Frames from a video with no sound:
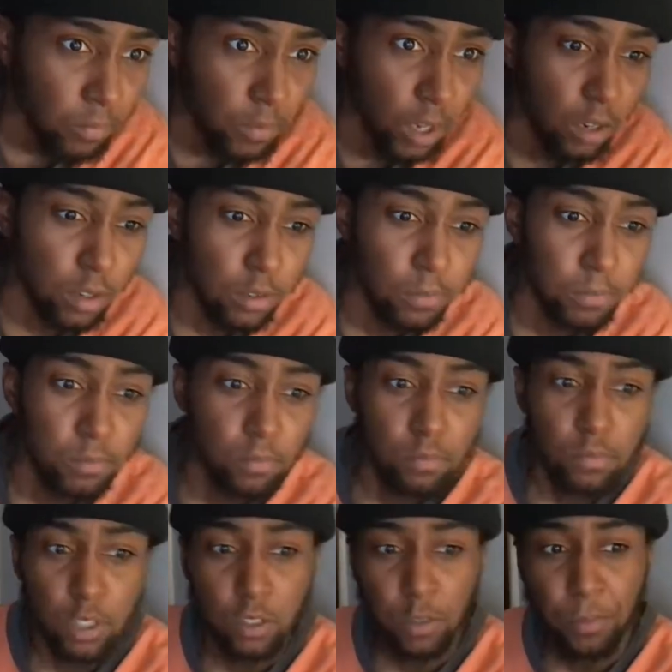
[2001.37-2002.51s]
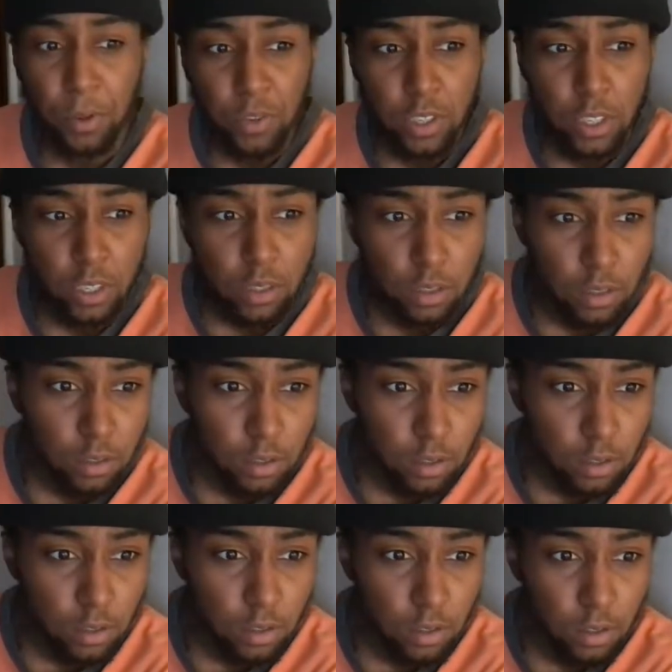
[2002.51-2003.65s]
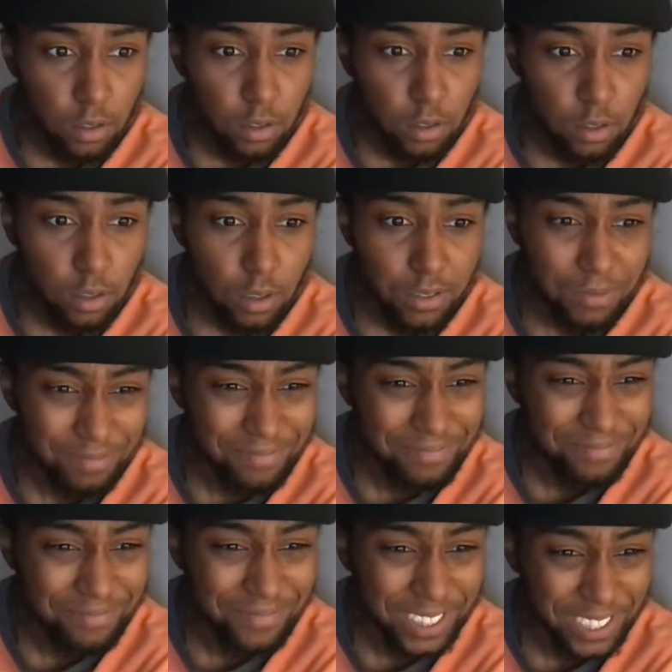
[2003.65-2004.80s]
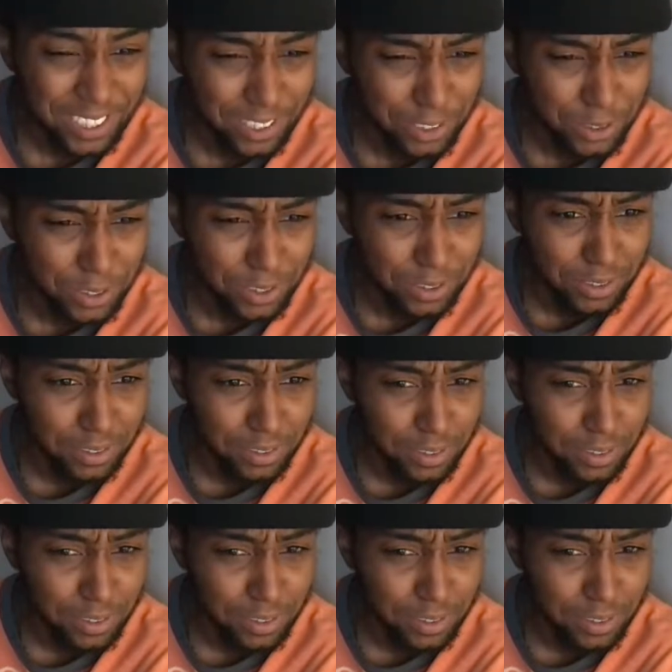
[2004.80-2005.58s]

um, the community. Hmm, that's interesting.